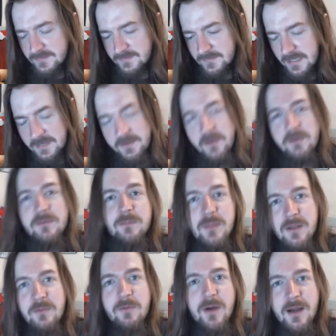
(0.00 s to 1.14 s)
it's been
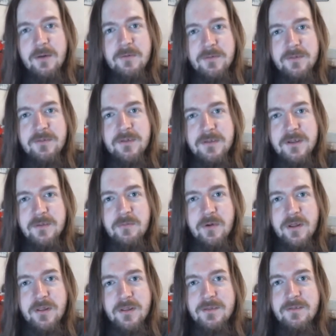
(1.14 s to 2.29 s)
a while since I did one of
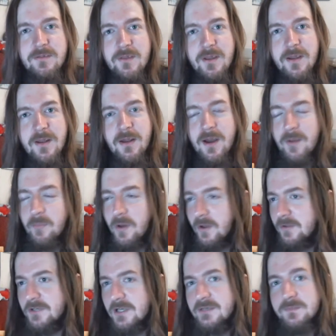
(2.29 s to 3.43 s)
these, and I
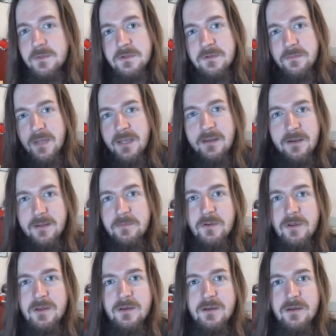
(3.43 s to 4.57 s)
apologize, but to make it up to
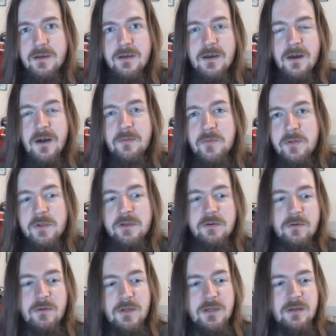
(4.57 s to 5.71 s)
you, I'm going to be
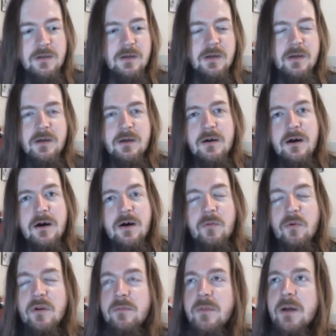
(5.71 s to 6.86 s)
doing
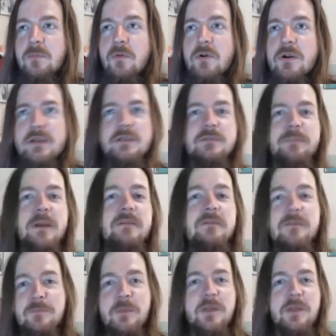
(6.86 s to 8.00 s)
one of my more
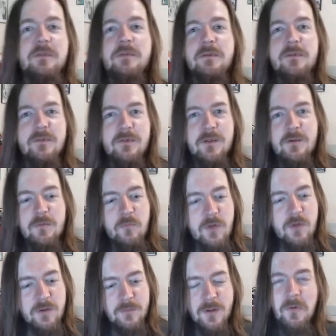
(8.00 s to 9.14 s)
expensive pieces and one
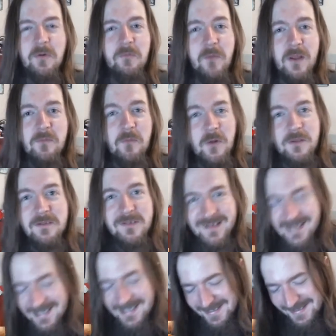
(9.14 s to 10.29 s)
of my more favorites.
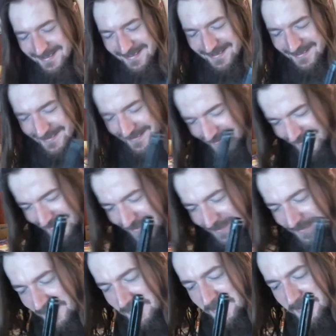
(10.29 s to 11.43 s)

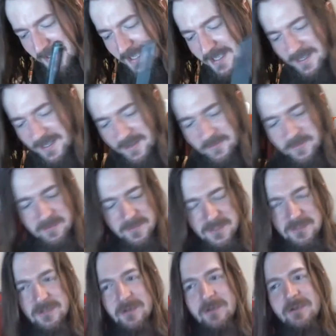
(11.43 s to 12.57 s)
So today I'm going to be
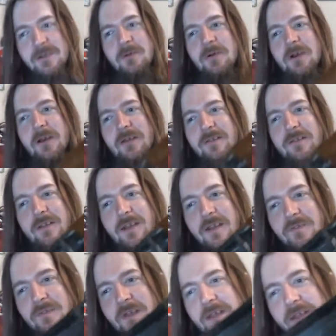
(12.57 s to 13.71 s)
showing you the
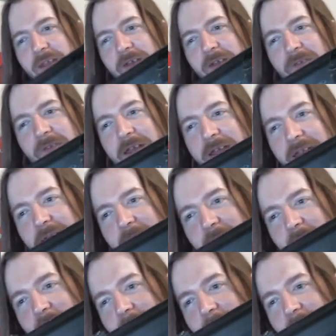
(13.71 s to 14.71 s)
FN FAL.